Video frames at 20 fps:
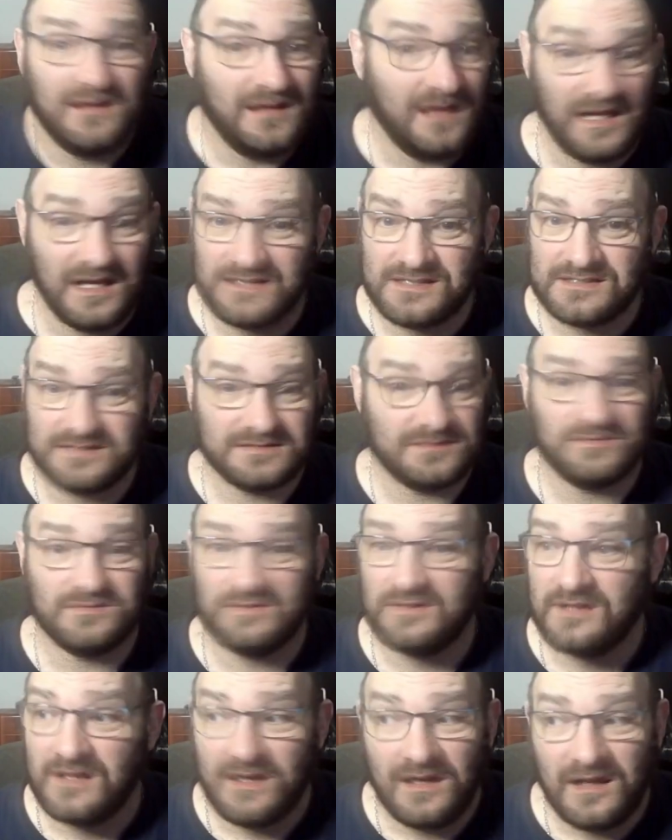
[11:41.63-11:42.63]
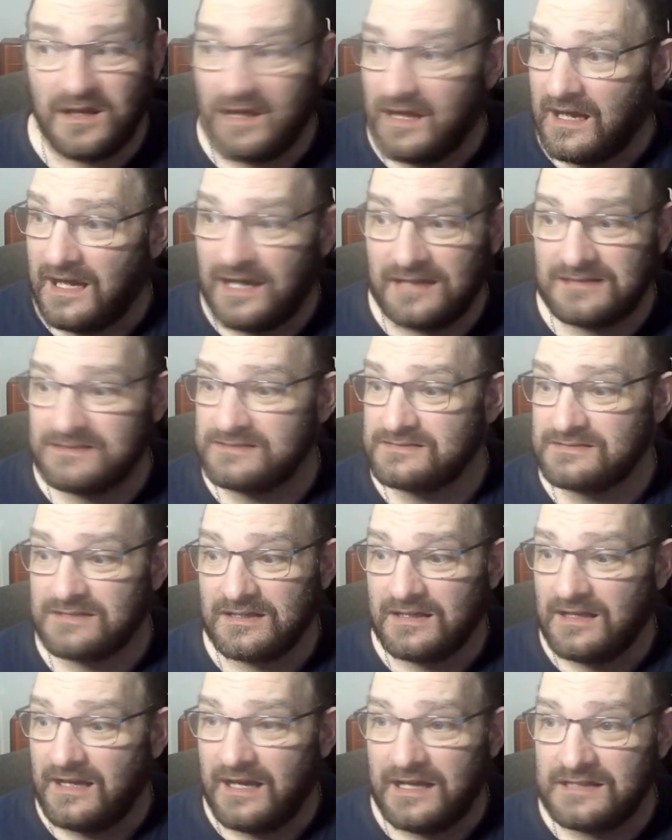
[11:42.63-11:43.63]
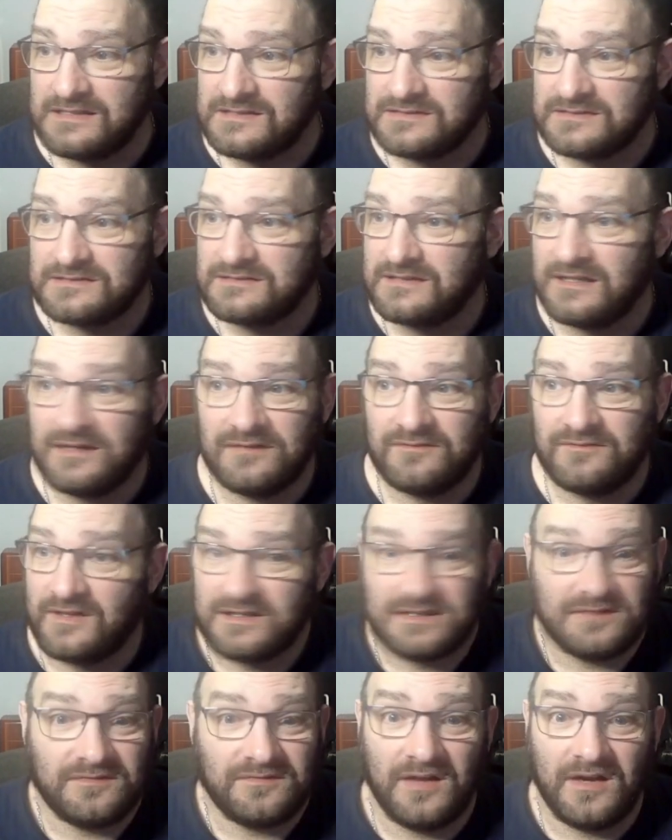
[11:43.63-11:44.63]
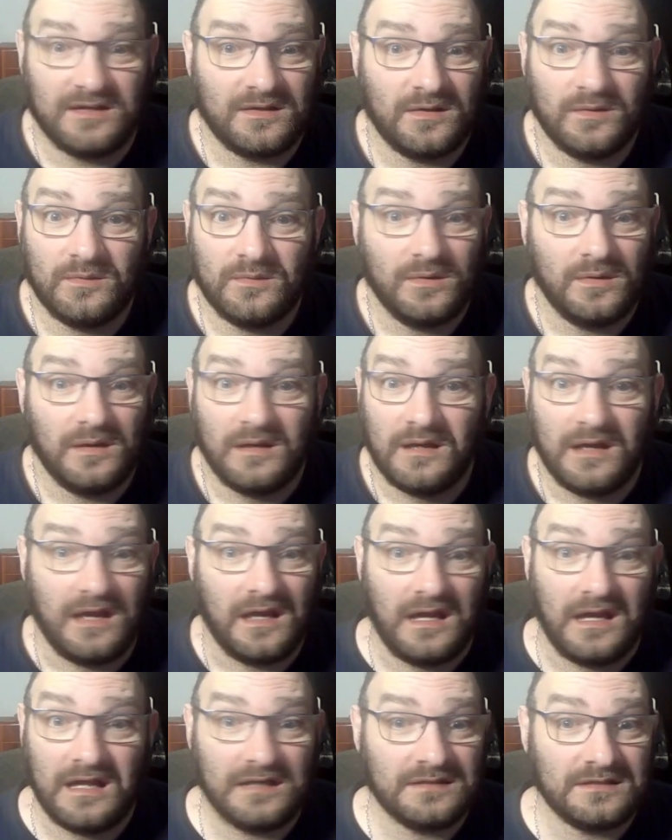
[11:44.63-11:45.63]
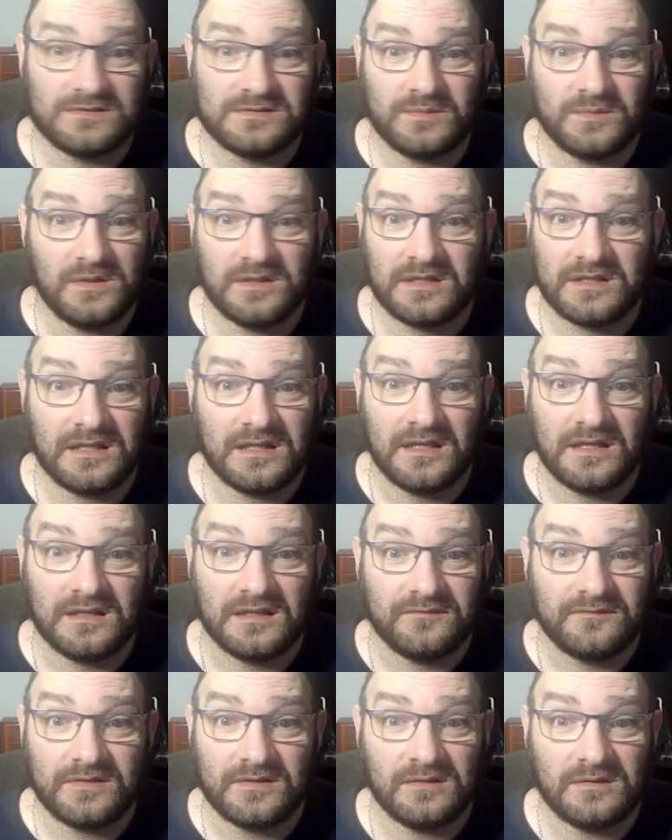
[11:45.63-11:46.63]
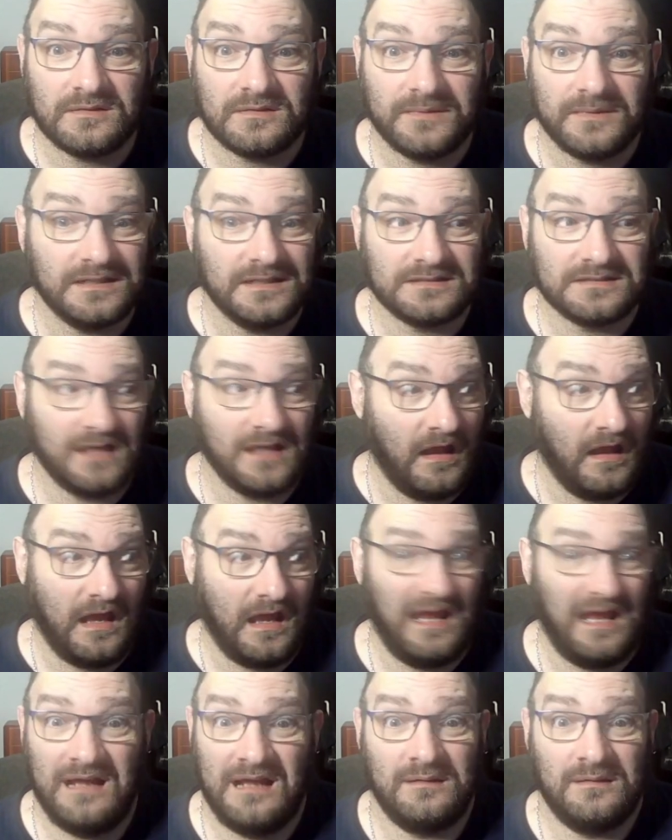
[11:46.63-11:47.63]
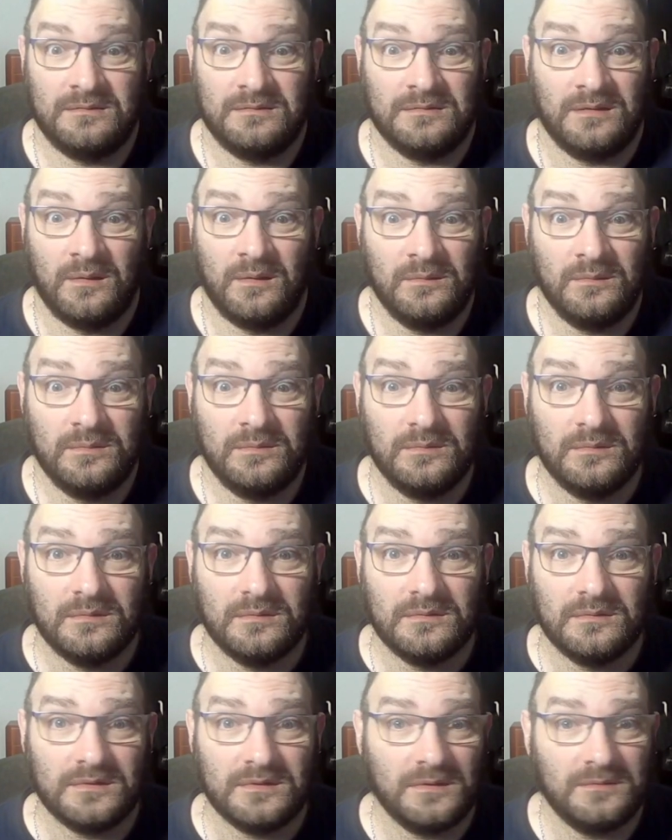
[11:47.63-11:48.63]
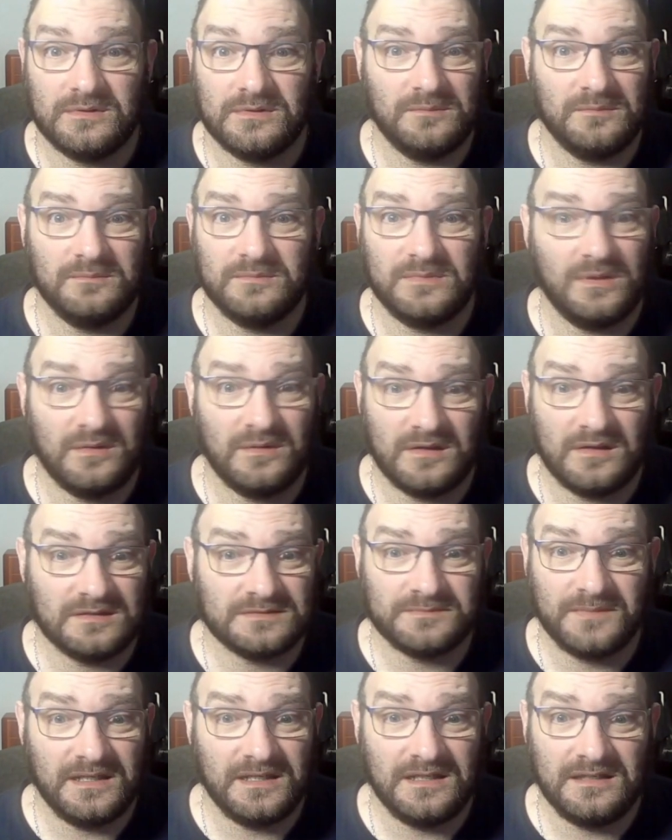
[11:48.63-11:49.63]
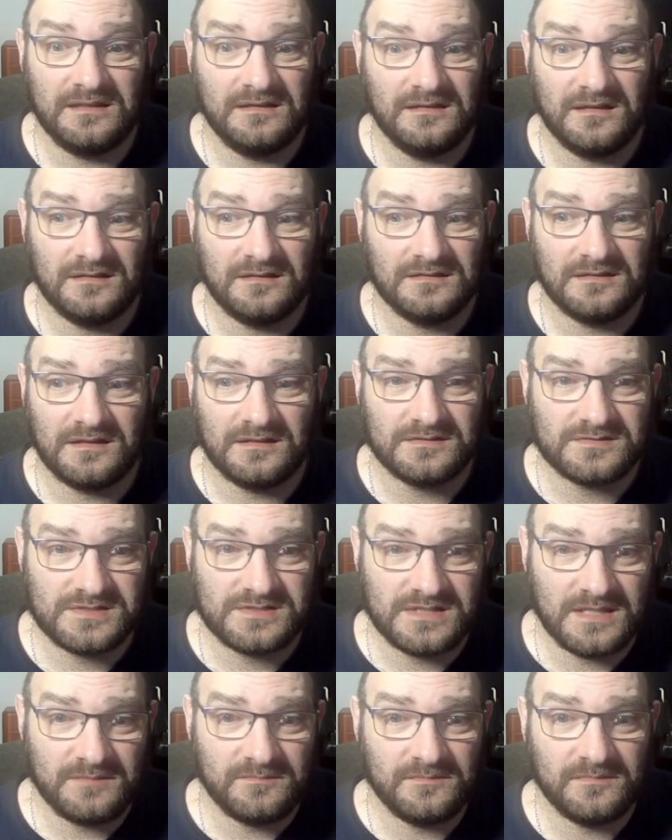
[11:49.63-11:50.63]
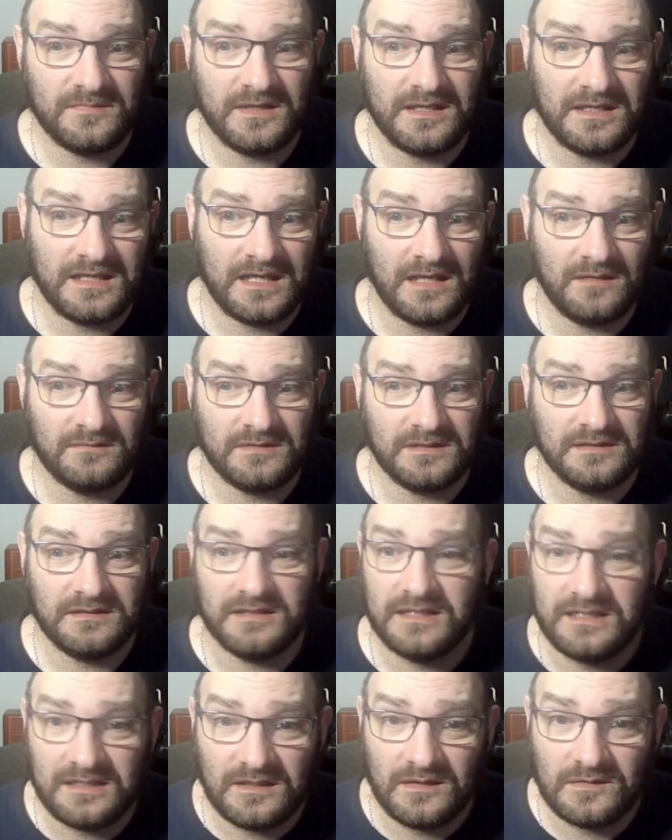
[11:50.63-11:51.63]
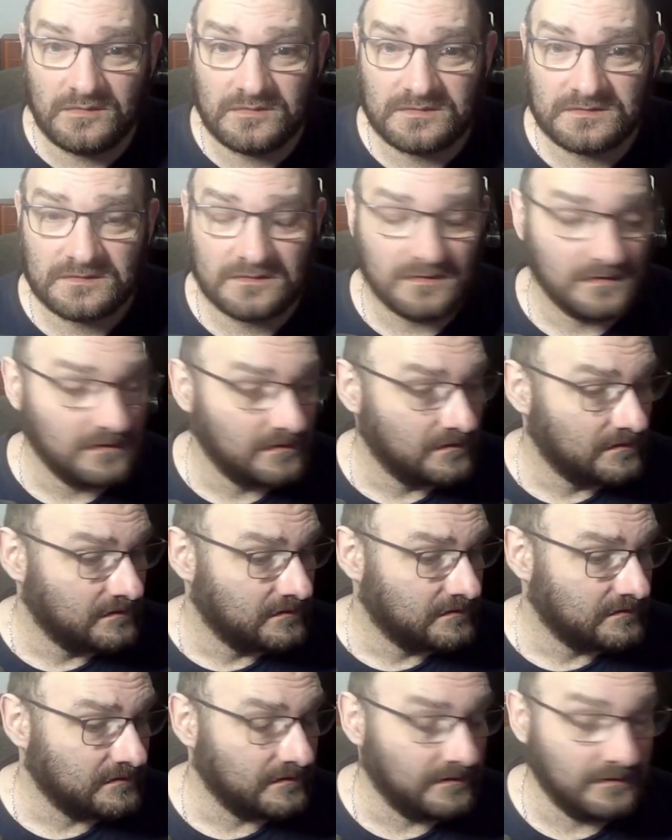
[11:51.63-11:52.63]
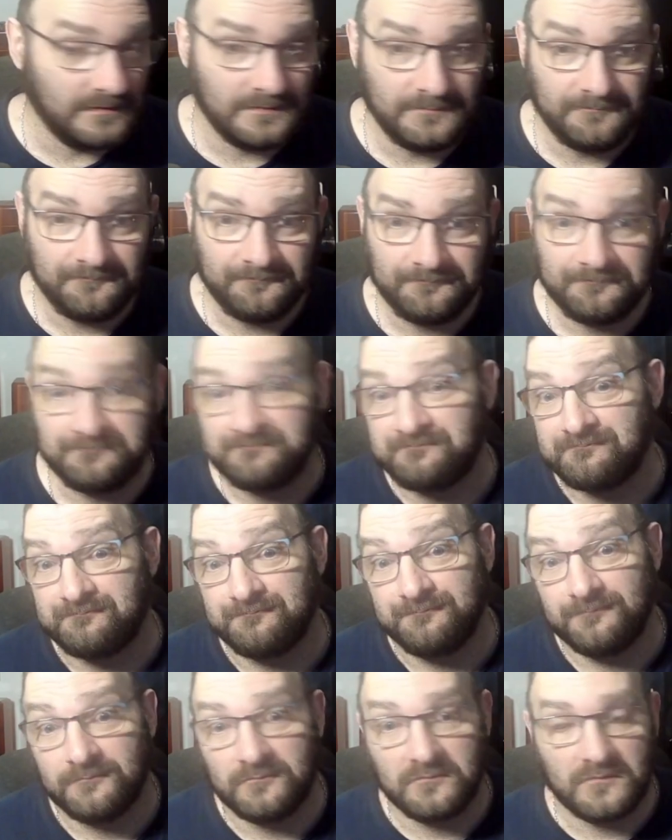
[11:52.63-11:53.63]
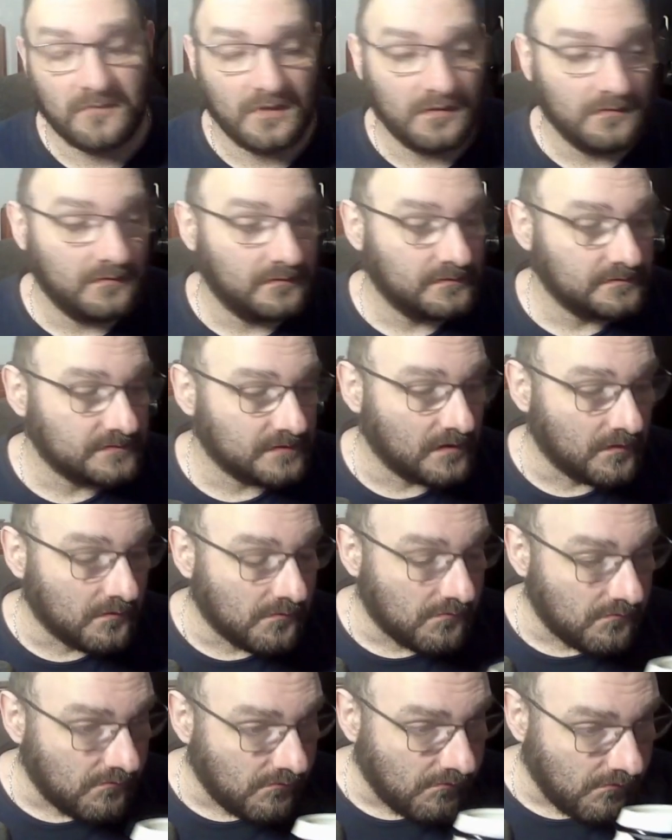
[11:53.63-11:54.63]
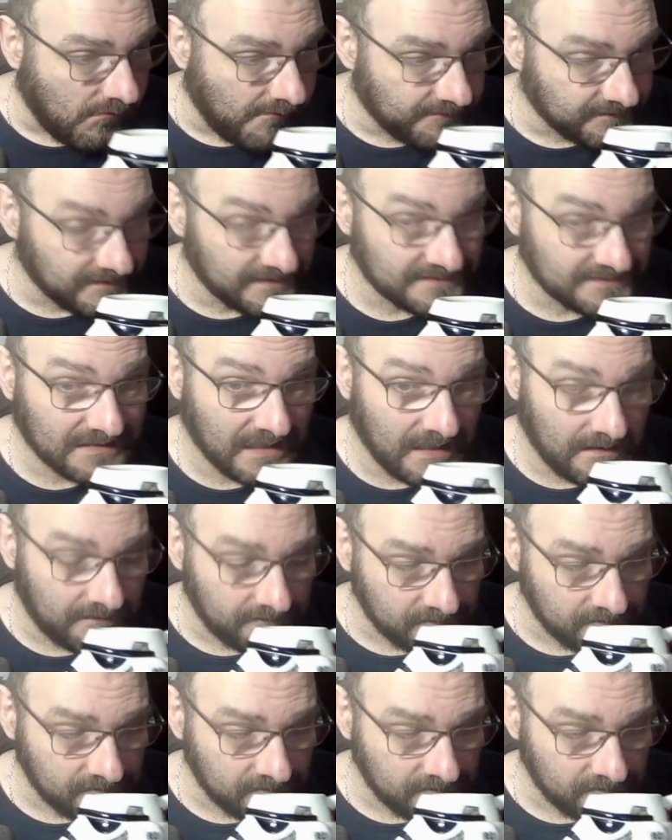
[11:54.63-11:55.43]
I just, I just, I just, fucked if I know. I just work here, if you know what I mean. It's like, I don't know. Don't, don't, don't ask me. I'll ask Jim in accounting. He knows. You know? So, there's that.